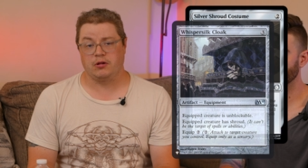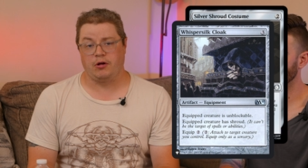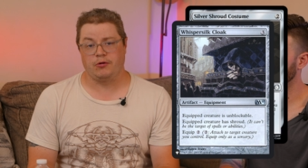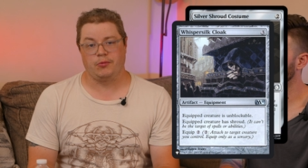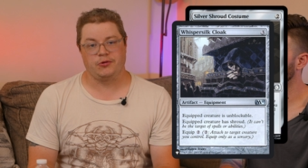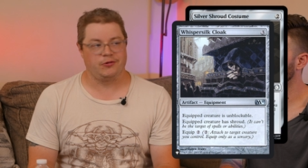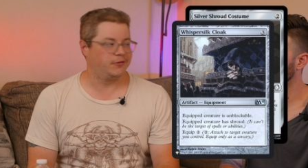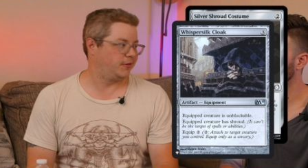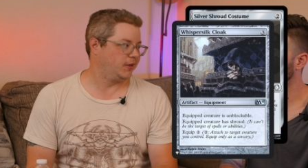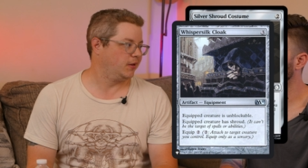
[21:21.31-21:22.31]
Cloak, which
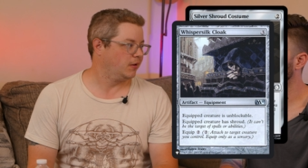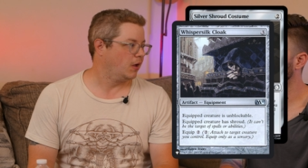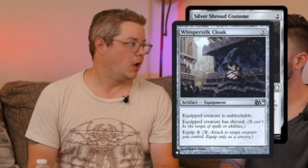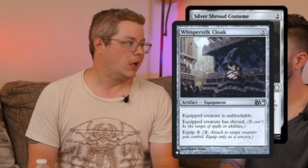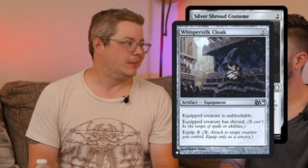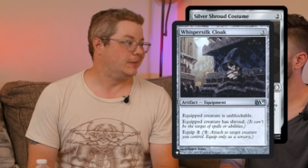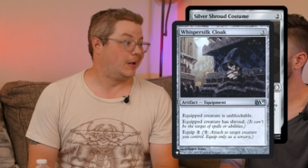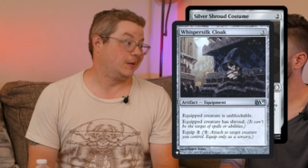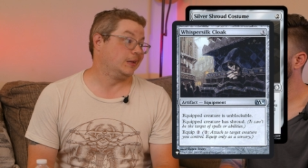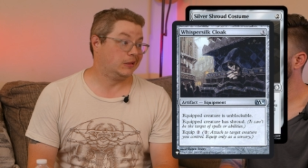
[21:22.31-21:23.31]
is the
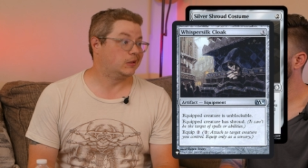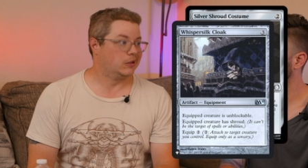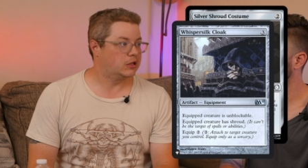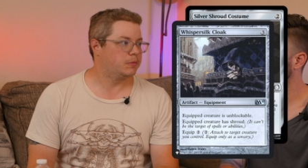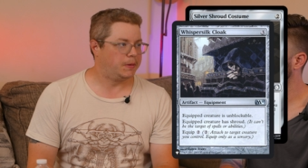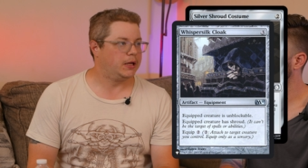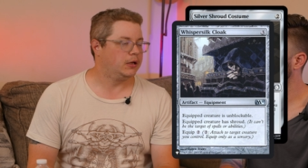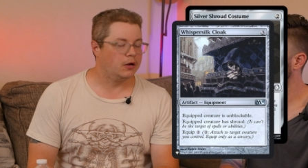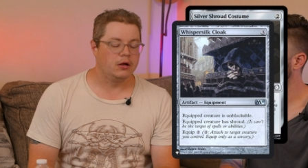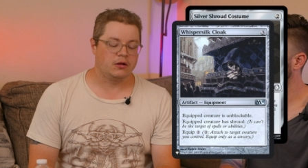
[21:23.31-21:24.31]
not instant
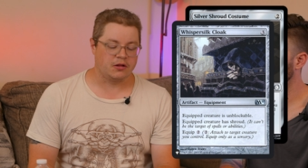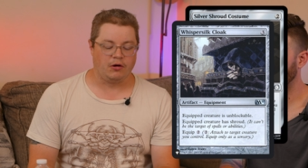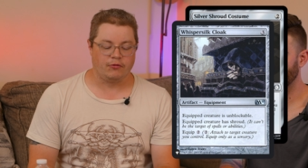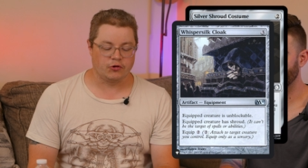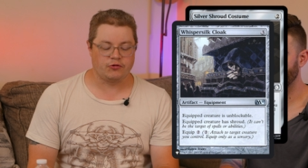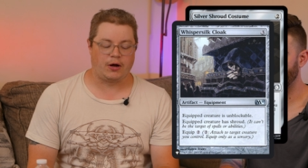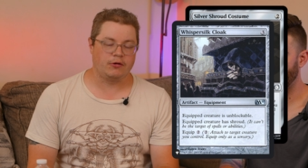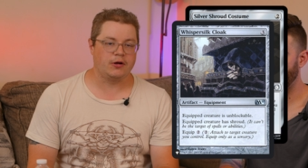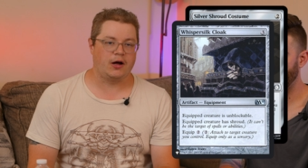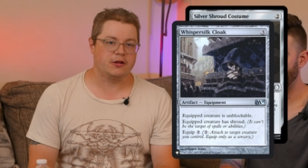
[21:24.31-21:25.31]
speed Silver
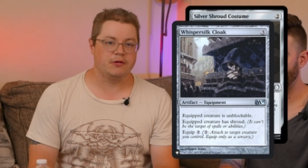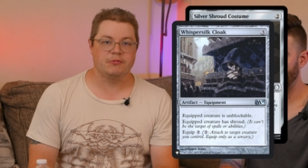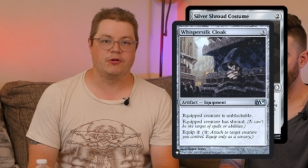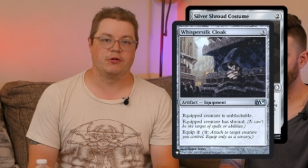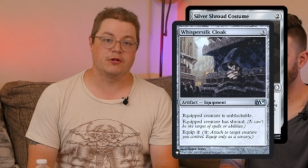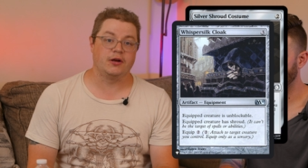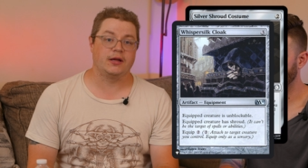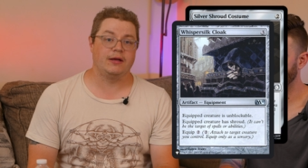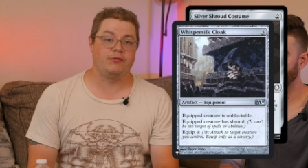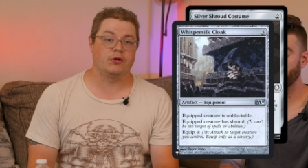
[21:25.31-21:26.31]
Shroud costume. So it's going to
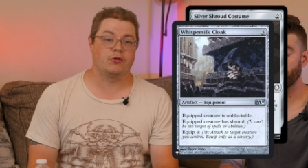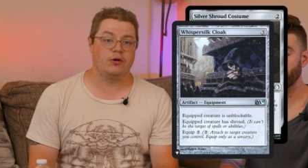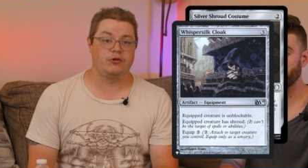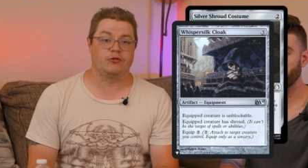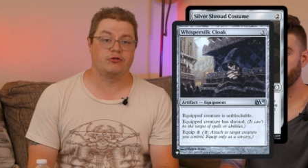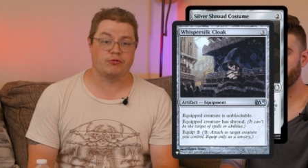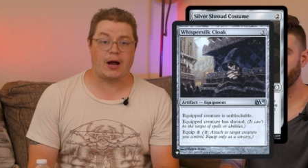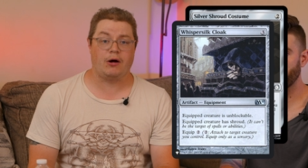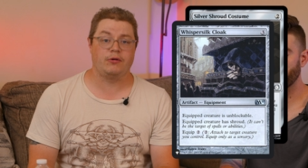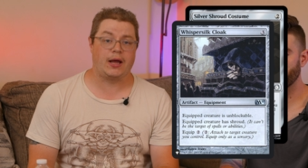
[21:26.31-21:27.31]
give your creature
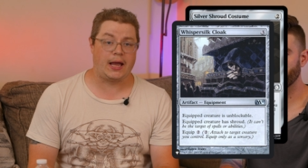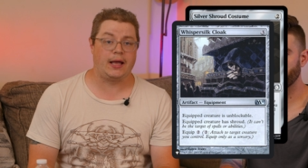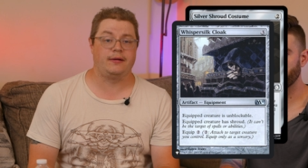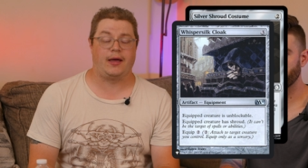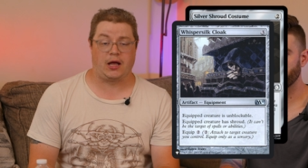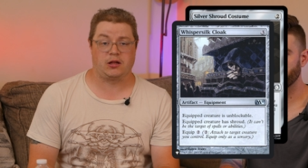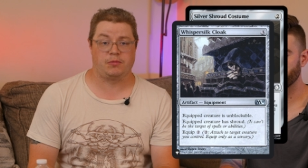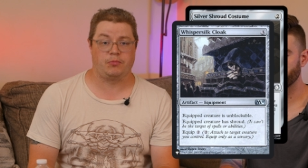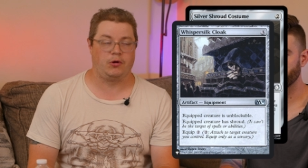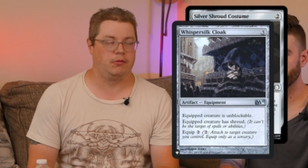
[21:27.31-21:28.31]
Shroud and
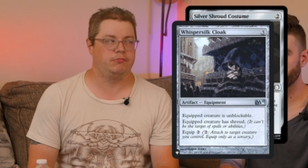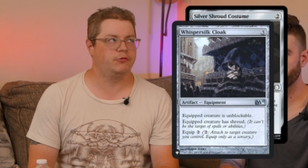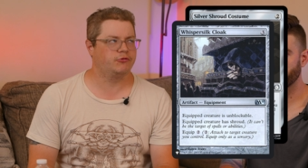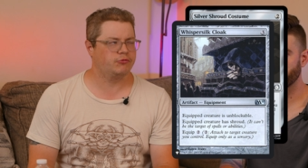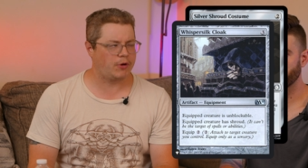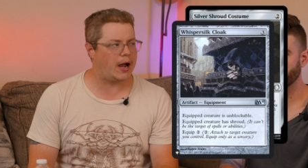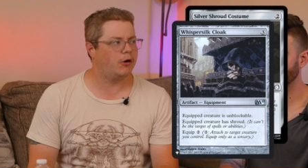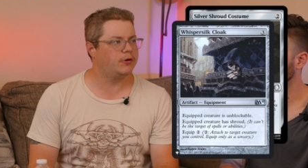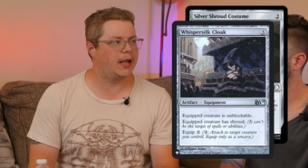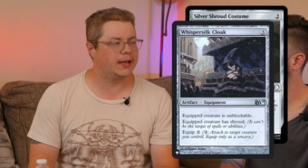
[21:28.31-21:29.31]

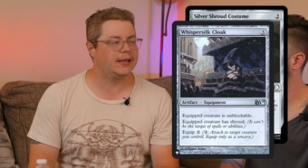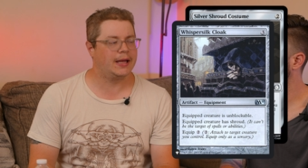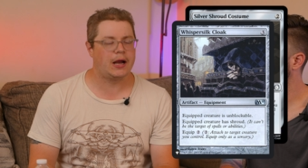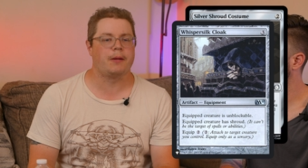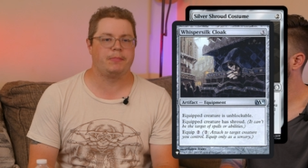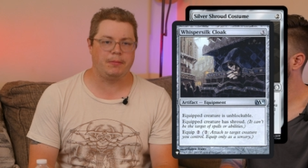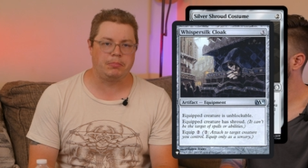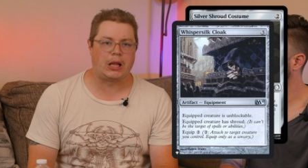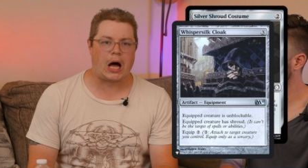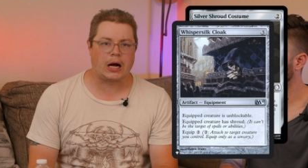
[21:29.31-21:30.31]
Shroud and cannot be
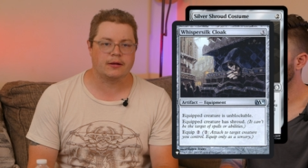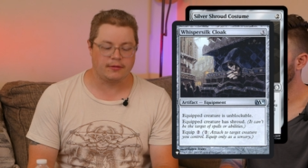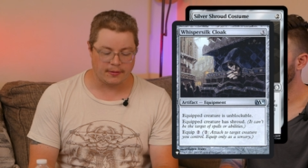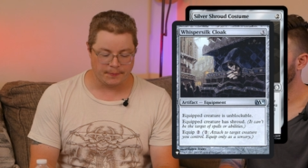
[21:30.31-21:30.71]
blocked.